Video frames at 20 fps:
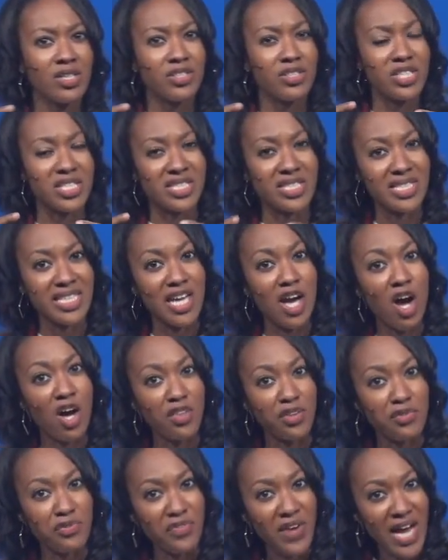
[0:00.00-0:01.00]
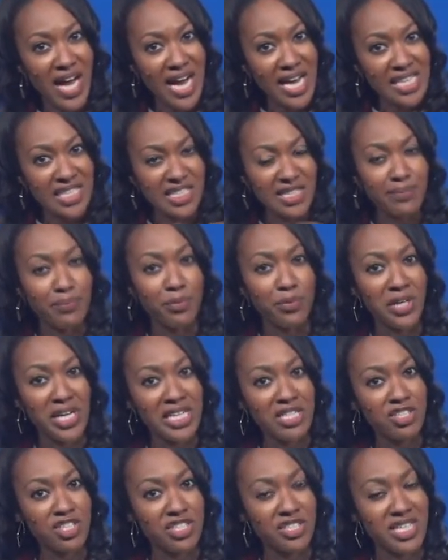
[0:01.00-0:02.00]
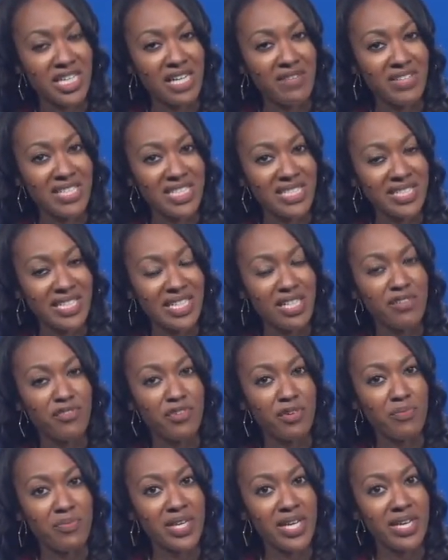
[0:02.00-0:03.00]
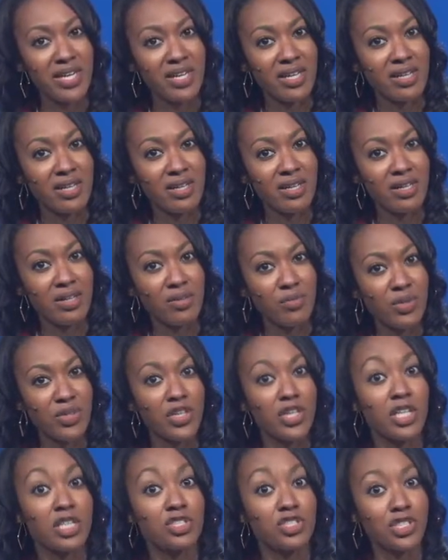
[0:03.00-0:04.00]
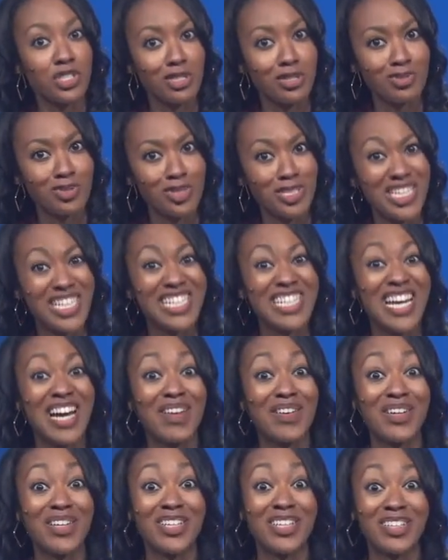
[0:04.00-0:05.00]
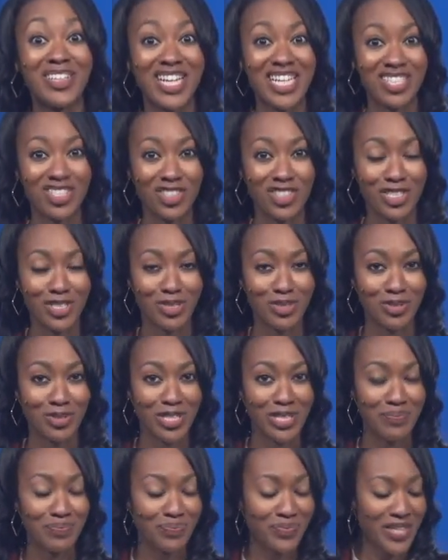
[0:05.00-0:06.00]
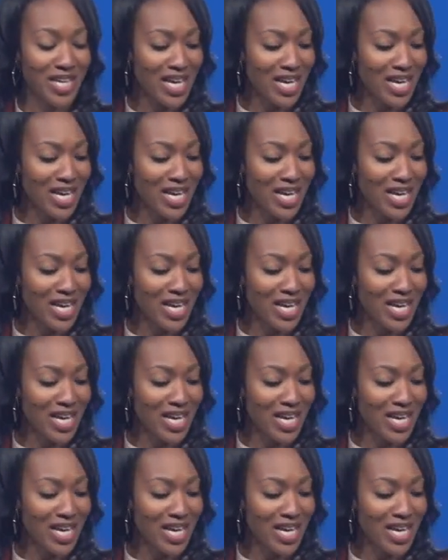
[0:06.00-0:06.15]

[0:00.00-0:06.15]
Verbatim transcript: to see all the vines and branches that have extended from there with her children and now her grandchildren?